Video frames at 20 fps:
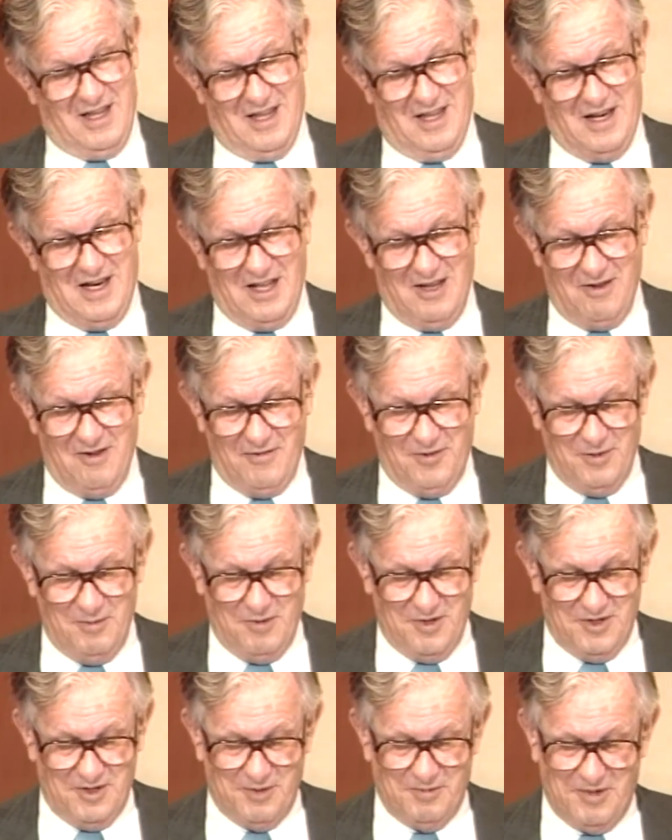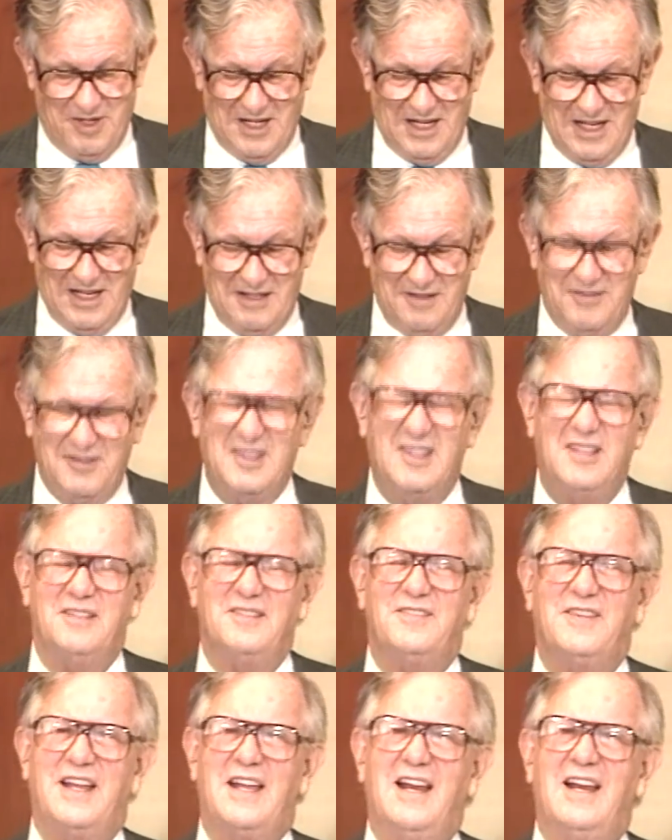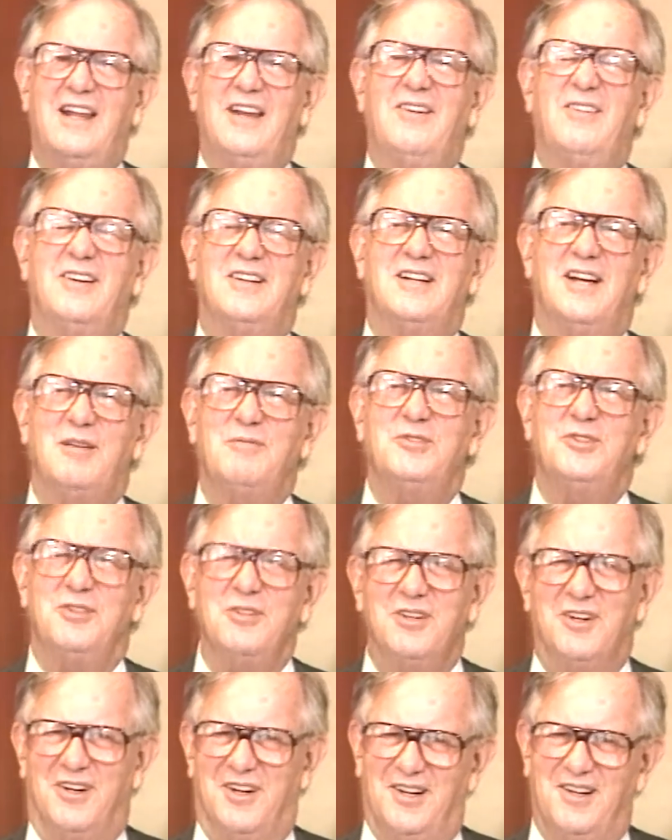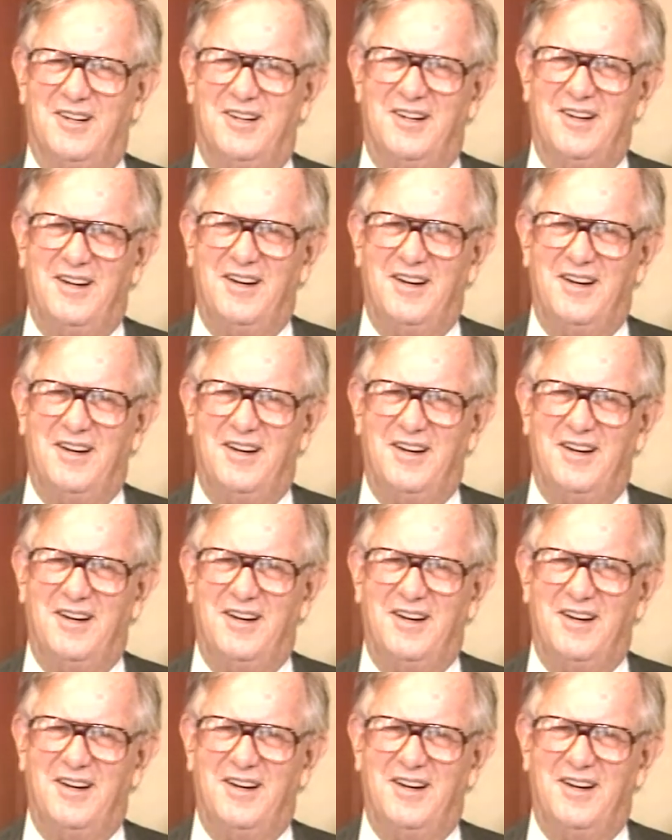And I often wondered what I'd have done if that letter had come sooner.